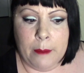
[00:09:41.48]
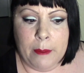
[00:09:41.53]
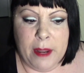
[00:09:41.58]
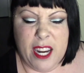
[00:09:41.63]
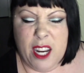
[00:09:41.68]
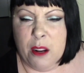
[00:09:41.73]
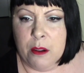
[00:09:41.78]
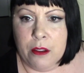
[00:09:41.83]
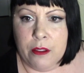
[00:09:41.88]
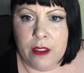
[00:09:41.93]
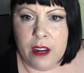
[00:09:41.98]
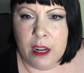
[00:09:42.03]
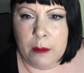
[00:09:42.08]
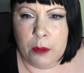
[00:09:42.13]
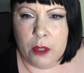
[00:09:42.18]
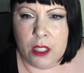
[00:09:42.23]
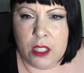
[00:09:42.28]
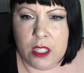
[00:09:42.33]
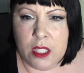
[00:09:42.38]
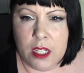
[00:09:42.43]
but I don't know that I'd
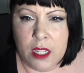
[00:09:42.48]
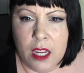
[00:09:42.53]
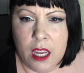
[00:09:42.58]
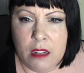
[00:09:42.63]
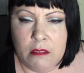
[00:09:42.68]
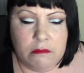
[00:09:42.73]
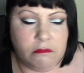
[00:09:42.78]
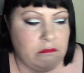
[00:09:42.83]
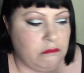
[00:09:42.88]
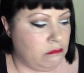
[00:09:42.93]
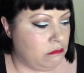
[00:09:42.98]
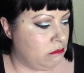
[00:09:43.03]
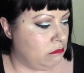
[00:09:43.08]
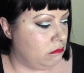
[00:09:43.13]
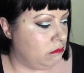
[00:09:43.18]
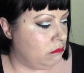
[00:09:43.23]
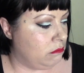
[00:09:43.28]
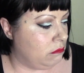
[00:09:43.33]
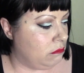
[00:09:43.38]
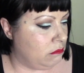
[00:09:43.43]
purchase it again,
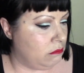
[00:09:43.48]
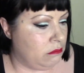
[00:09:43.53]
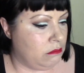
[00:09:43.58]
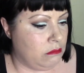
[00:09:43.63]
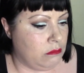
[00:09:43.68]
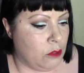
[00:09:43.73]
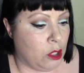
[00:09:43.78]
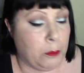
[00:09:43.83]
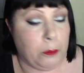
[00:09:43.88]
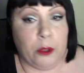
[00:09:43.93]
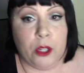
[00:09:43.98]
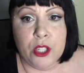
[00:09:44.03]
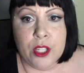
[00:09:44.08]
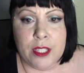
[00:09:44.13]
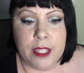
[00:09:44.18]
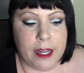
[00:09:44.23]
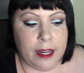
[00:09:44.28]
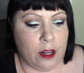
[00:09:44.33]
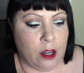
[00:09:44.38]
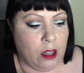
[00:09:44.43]
or
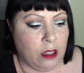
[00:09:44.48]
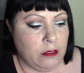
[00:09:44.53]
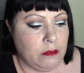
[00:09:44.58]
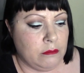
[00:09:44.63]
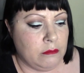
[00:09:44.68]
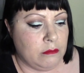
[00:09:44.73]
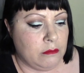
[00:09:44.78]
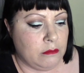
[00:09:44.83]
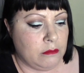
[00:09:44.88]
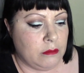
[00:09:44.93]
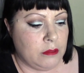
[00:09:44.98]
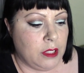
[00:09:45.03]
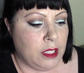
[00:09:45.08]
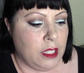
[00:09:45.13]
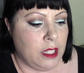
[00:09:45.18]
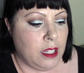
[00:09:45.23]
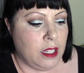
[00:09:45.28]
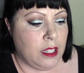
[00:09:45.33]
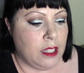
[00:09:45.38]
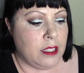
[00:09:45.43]
purchase it at all.
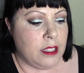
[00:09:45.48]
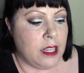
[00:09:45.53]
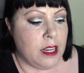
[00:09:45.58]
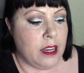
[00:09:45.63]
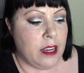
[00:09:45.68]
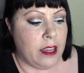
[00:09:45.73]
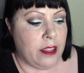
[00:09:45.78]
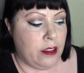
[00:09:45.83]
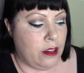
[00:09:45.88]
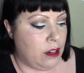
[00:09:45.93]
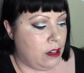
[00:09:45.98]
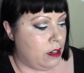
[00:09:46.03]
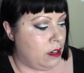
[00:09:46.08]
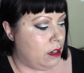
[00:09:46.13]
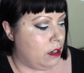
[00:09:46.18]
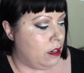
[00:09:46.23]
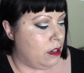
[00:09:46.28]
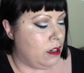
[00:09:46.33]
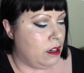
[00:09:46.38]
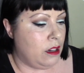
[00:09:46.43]
It's
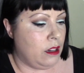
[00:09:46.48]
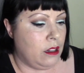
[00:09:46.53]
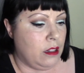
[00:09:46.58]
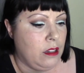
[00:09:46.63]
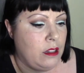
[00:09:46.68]
another